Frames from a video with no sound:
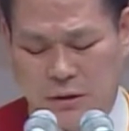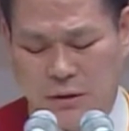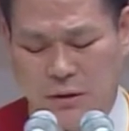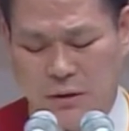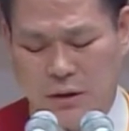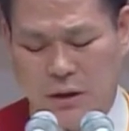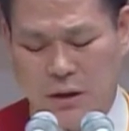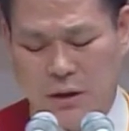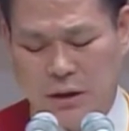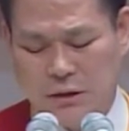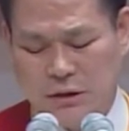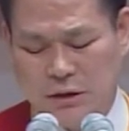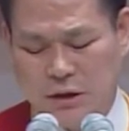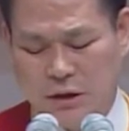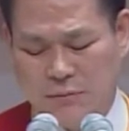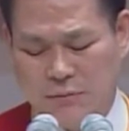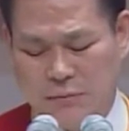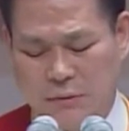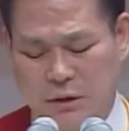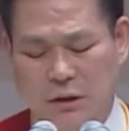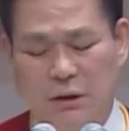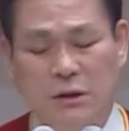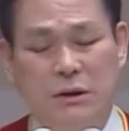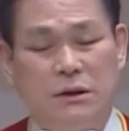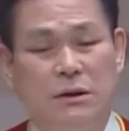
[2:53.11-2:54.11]
and
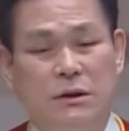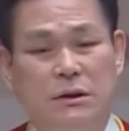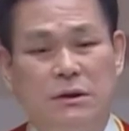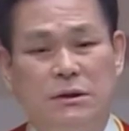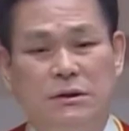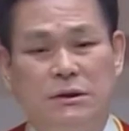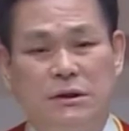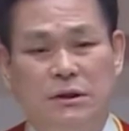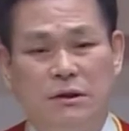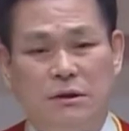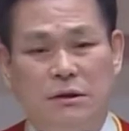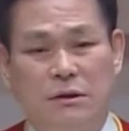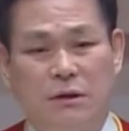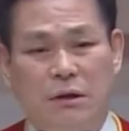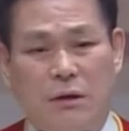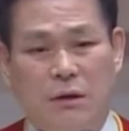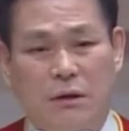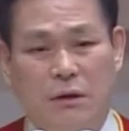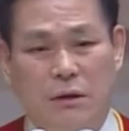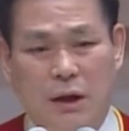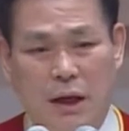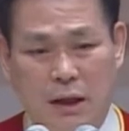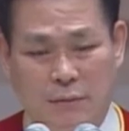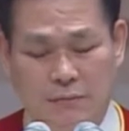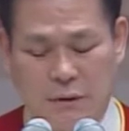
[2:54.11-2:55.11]
wore the crown of
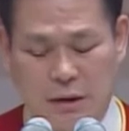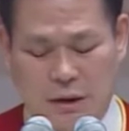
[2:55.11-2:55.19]
thorns